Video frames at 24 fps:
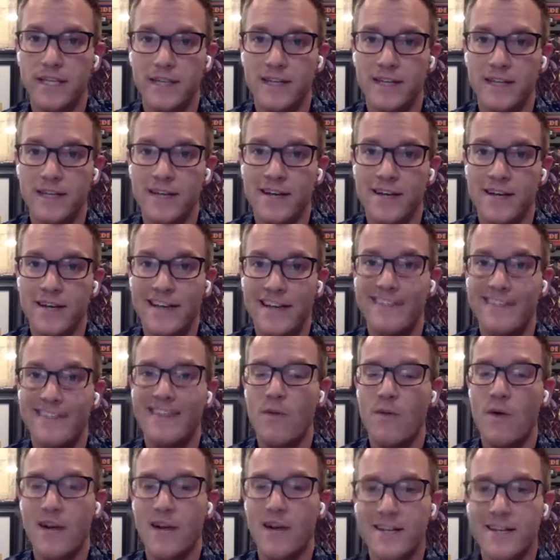get, they,
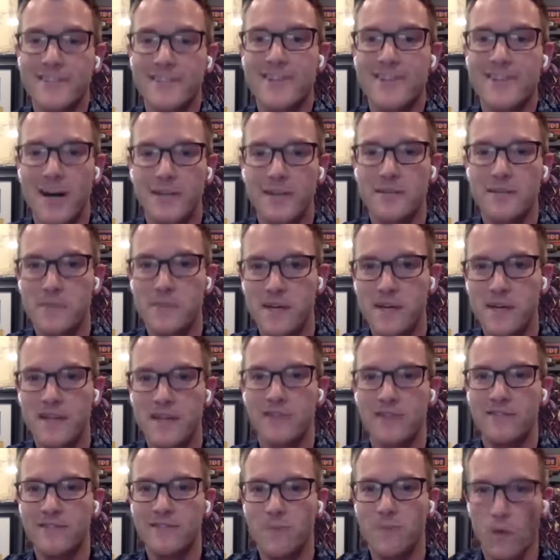they wanted to talk to me
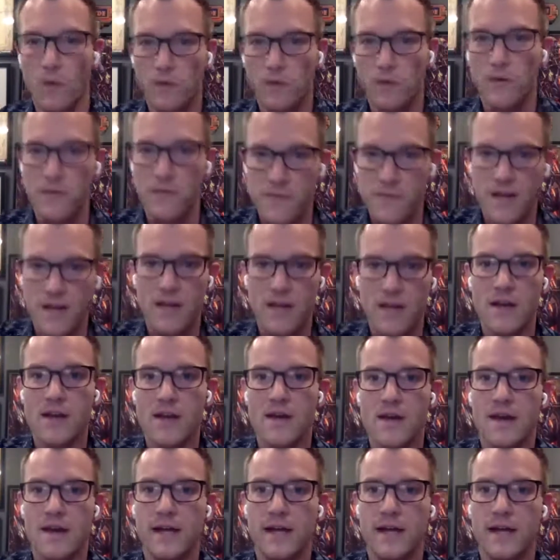and work with me.